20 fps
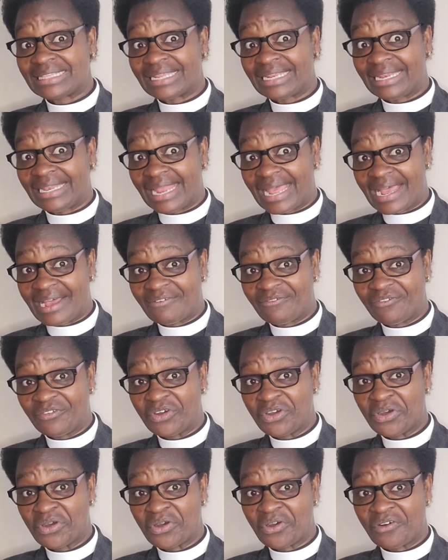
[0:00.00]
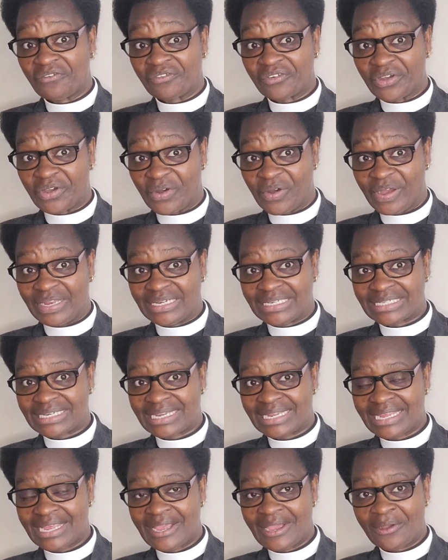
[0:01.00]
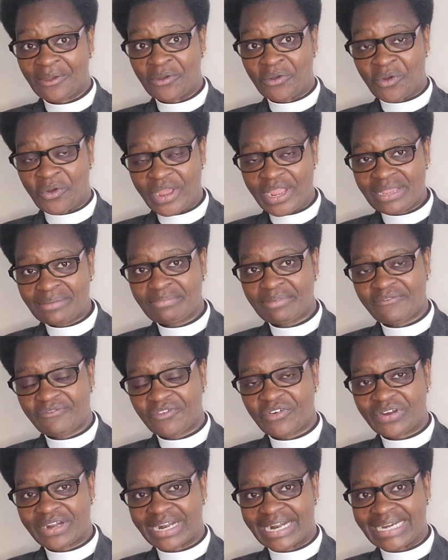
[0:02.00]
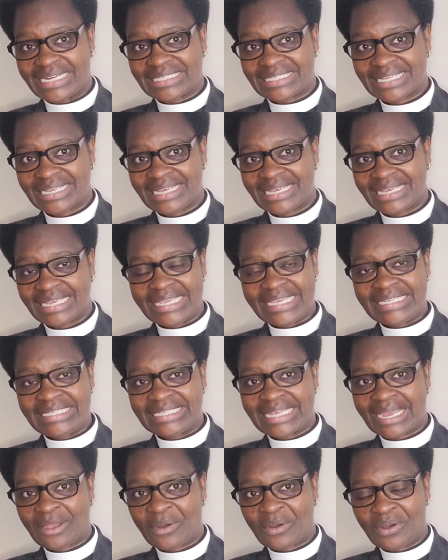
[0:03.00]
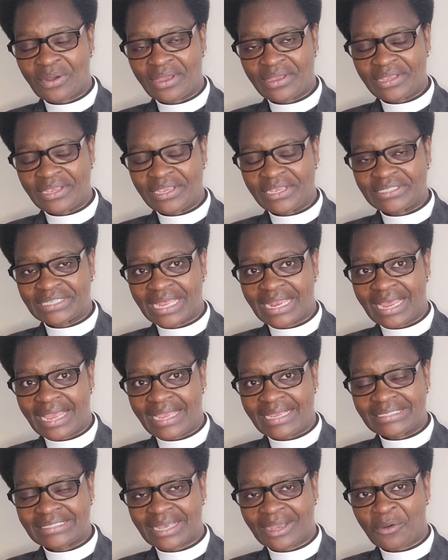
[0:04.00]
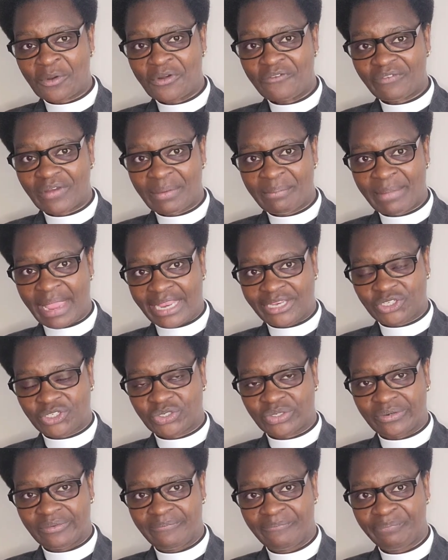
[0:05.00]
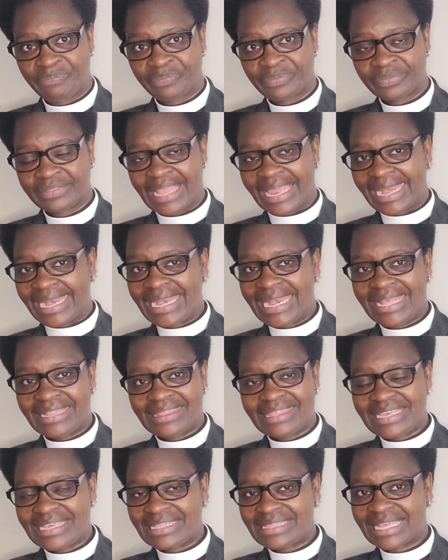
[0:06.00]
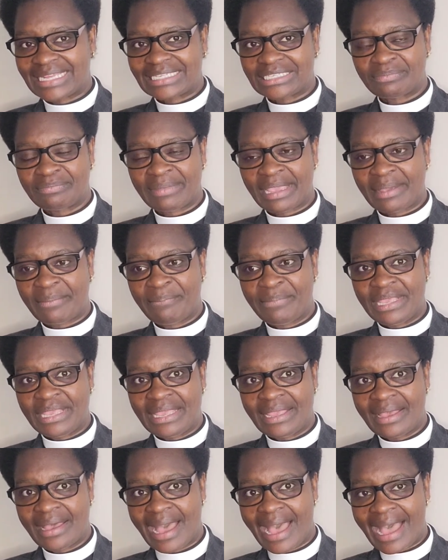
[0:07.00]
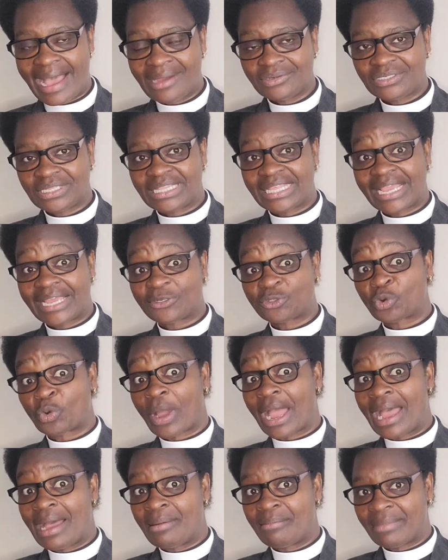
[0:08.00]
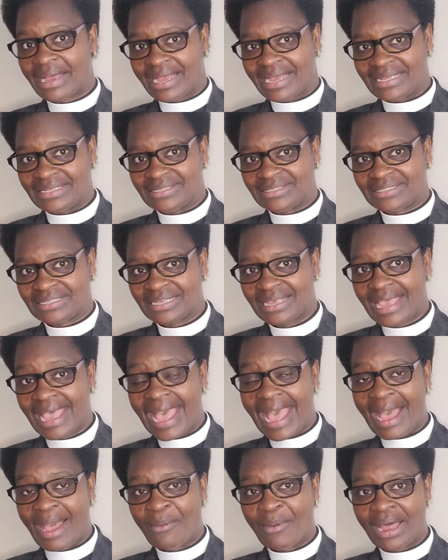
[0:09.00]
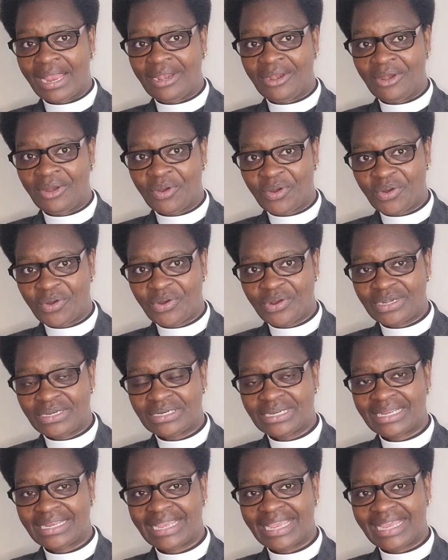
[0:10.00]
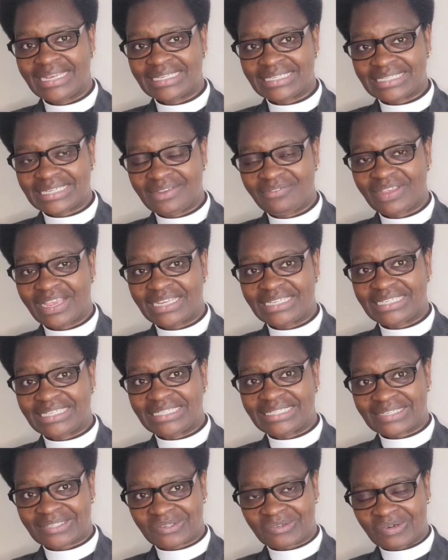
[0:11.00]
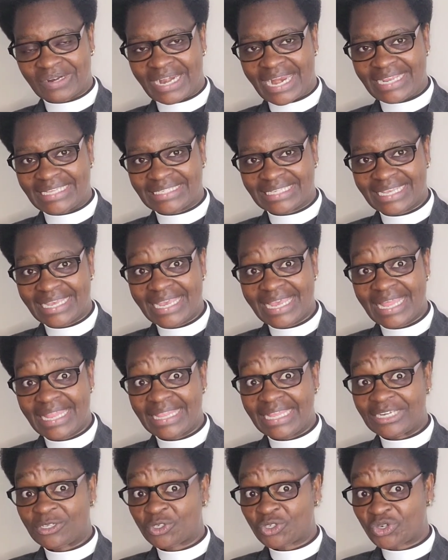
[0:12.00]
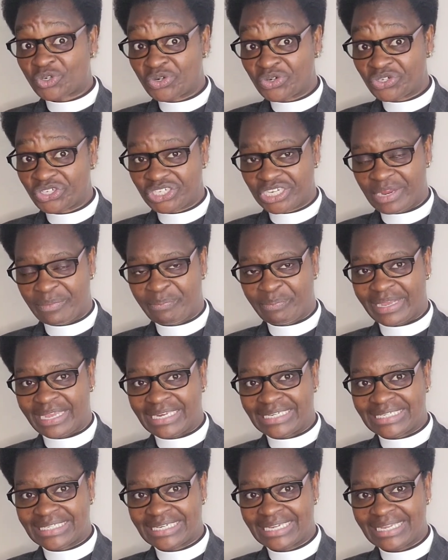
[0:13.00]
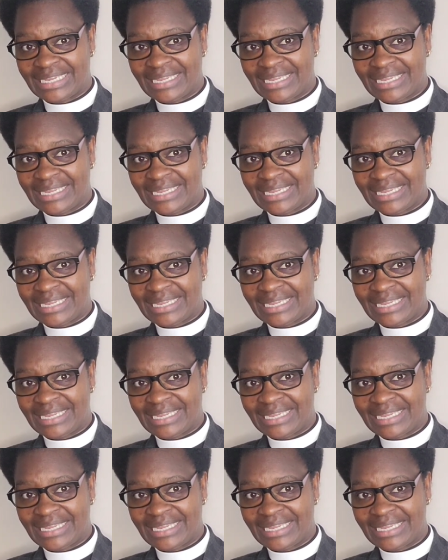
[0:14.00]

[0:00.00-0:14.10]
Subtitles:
the love of God. Going before us is a confirmation that anything that may be out there to harm us, our Lord and Savior Jesus Christ, the true shepherd,